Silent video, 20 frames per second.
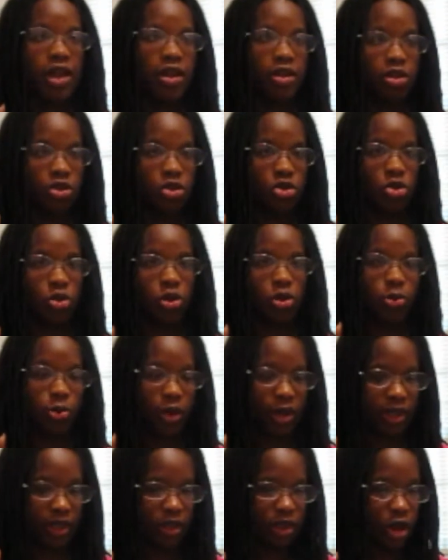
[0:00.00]
at the store
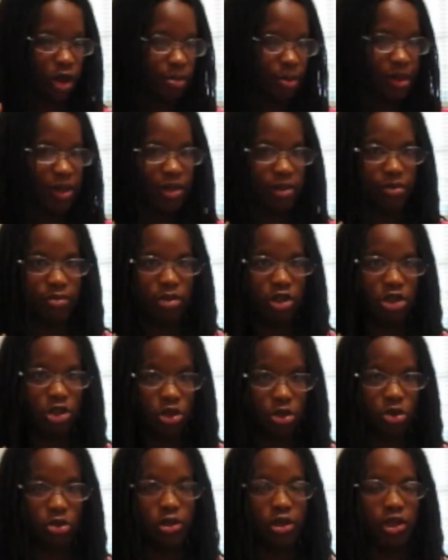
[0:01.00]
where I get all my
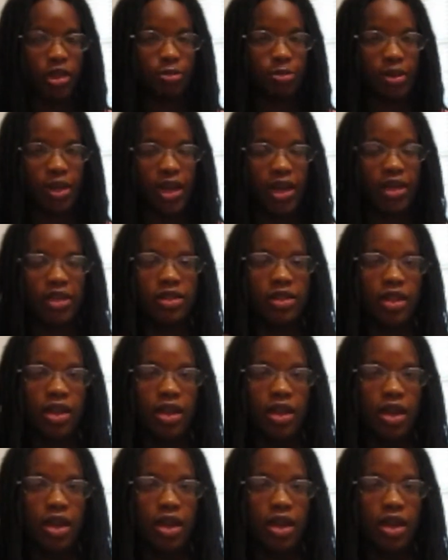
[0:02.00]
shoes and supplies.